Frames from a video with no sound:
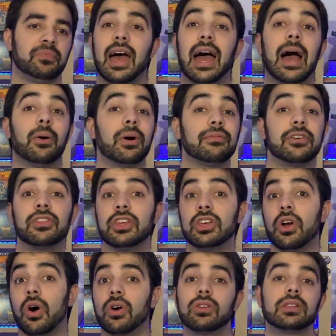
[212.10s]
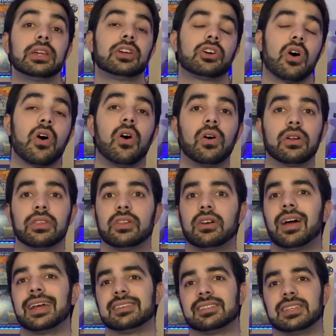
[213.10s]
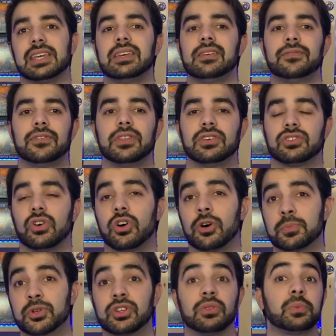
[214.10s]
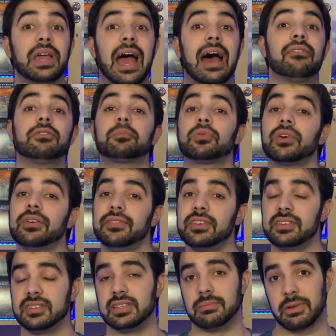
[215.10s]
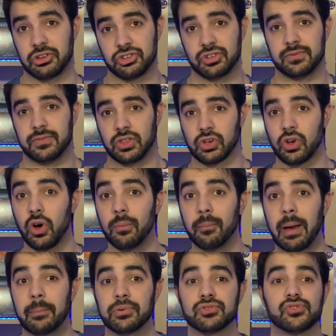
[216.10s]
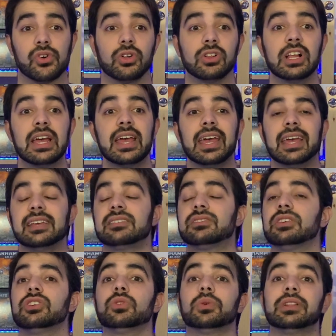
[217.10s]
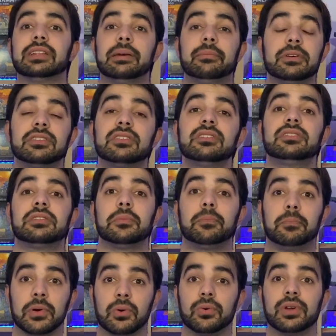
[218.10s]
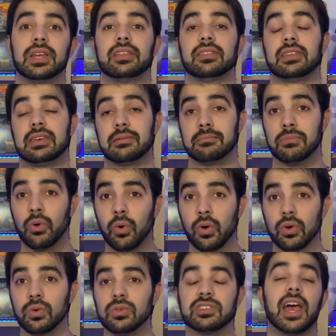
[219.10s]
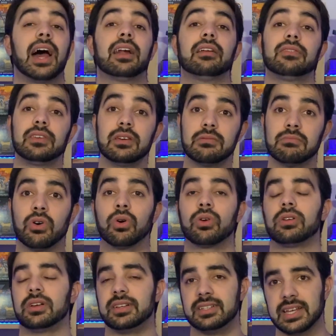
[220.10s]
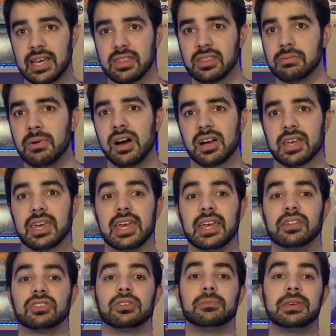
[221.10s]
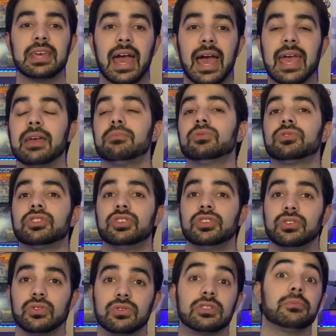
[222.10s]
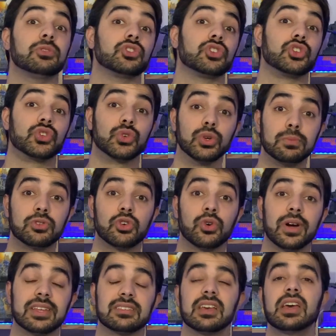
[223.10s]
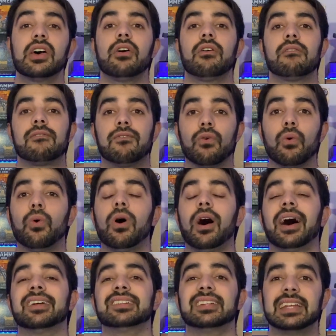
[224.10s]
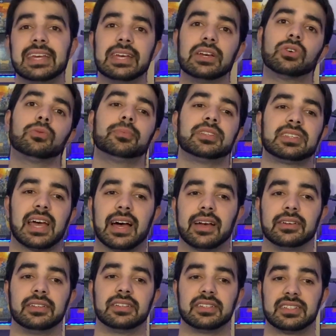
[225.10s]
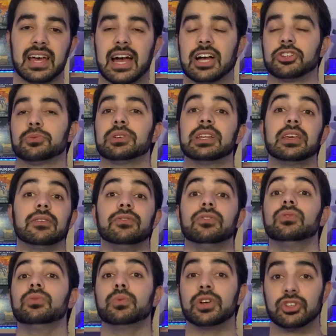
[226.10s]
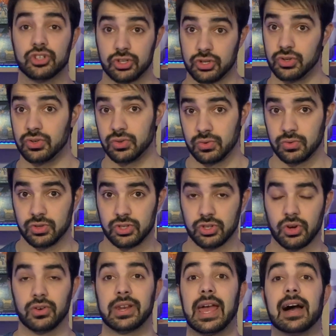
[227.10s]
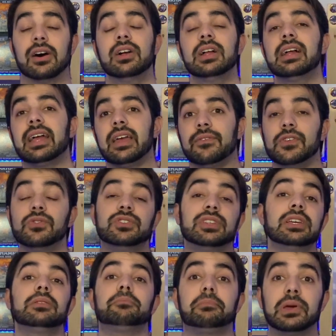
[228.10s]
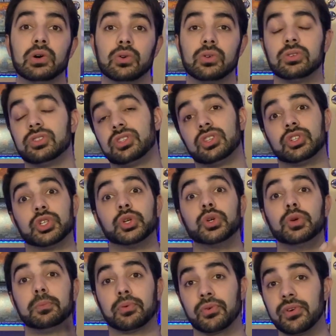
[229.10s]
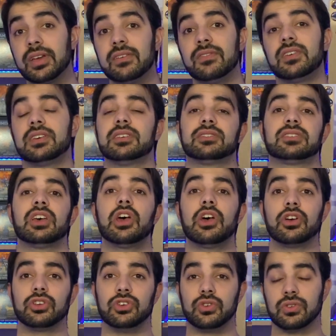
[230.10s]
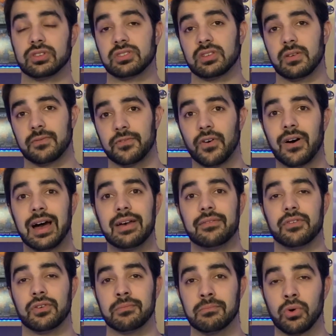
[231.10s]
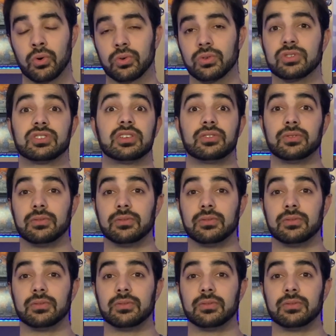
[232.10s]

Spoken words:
However, the only con that I see for this option that we haven't previously mentioned for the combat patrol is that you are limited to building the Immortals out of the Immortal and Deathmark kit to be able to use them as a troop choice for a legal battalion detachment if you wish to do so. Now, if you did build the 2 previous units of 5 Immortals